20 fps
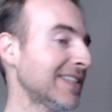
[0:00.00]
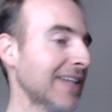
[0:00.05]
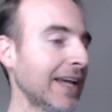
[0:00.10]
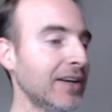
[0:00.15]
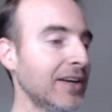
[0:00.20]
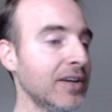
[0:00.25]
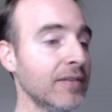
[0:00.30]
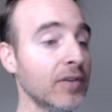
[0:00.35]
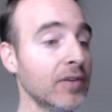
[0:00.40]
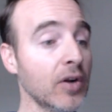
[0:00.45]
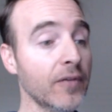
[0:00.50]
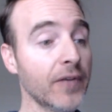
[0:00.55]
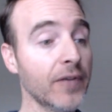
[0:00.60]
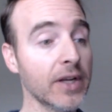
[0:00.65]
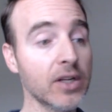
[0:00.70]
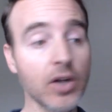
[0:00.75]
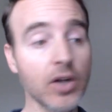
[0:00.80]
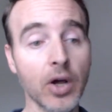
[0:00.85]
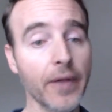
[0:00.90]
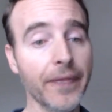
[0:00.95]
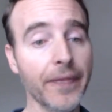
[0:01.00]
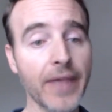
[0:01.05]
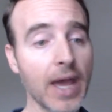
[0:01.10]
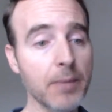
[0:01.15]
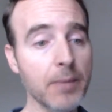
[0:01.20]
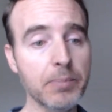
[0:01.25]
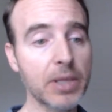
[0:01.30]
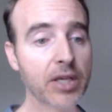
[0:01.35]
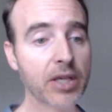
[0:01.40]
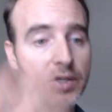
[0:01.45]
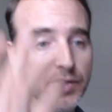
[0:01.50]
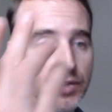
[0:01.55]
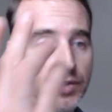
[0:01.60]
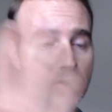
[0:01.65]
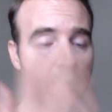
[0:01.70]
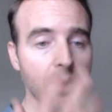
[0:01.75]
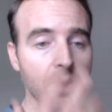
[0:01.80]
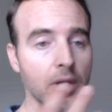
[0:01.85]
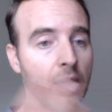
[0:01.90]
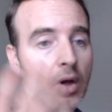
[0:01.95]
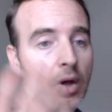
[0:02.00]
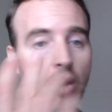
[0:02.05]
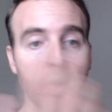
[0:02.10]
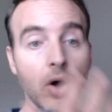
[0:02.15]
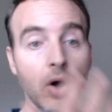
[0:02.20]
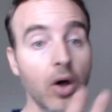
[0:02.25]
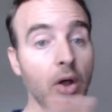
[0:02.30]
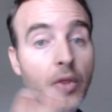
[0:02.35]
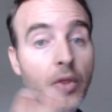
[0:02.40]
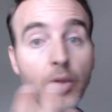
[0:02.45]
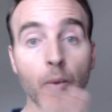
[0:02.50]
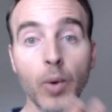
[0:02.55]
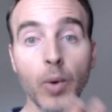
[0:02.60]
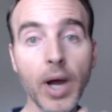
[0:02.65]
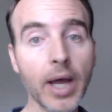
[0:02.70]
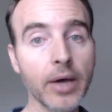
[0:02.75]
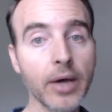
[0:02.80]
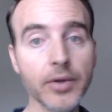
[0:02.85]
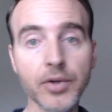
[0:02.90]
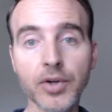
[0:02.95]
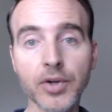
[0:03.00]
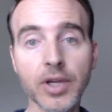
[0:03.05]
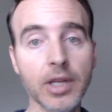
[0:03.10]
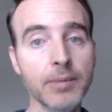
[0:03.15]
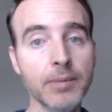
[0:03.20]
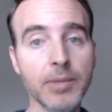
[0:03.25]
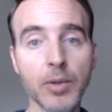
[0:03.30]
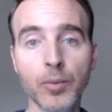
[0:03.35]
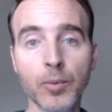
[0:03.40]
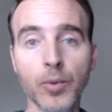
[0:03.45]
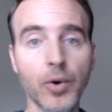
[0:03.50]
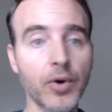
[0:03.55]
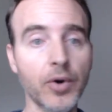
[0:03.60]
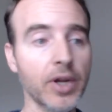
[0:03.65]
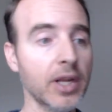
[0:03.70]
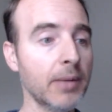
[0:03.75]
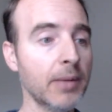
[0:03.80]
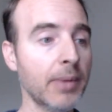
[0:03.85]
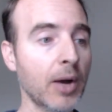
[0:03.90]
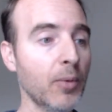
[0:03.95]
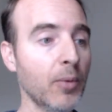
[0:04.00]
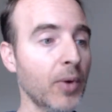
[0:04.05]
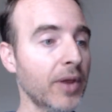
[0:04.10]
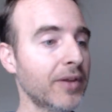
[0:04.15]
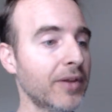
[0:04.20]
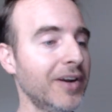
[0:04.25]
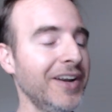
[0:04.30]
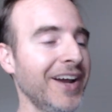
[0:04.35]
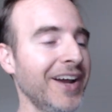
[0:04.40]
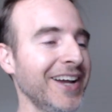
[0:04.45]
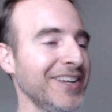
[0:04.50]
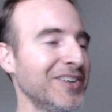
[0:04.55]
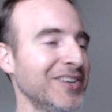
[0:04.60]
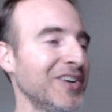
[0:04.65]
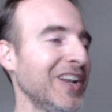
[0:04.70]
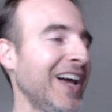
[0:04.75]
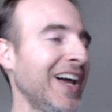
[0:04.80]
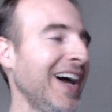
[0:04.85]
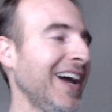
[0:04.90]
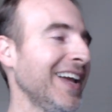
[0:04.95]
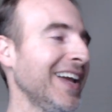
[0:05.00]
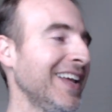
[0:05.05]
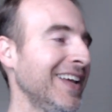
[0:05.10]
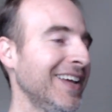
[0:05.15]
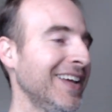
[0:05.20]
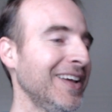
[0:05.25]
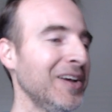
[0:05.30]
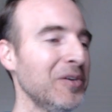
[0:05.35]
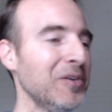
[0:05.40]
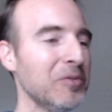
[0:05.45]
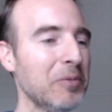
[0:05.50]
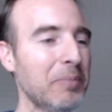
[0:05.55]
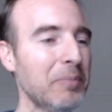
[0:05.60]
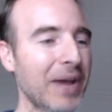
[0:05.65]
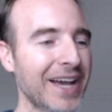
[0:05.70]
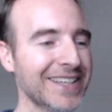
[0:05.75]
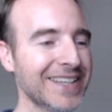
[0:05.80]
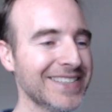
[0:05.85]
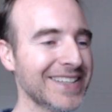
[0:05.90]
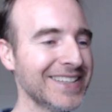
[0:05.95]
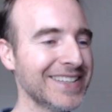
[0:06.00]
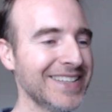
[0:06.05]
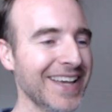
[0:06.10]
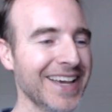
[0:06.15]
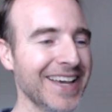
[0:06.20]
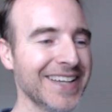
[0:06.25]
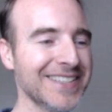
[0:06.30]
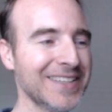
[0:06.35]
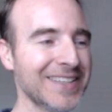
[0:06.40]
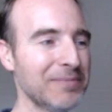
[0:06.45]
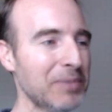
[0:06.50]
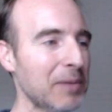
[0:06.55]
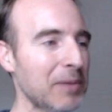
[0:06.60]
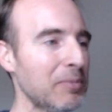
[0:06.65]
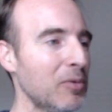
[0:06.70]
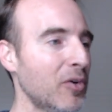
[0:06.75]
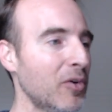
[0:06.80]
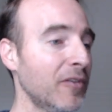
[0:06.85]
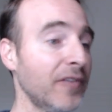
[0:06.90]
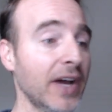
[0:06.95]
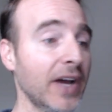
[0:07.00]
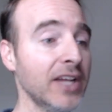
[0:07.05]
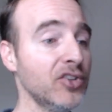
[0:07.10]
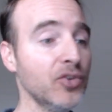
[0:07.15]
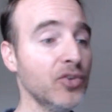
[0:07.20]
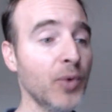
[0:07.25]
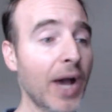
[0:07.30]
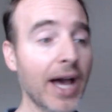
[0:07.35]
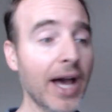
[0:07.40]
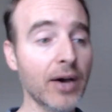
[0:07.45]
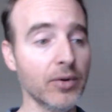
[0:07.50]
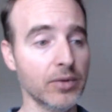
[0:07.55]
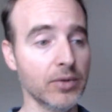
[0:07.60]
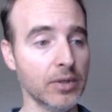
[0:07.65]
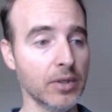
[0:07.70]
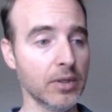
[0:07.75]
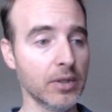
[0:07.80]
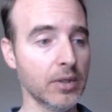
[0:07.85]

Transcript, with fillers: I don't even know if I'd call it that because all the while you're going to be worrying about whether or not your lie will pass the test and people will find you out.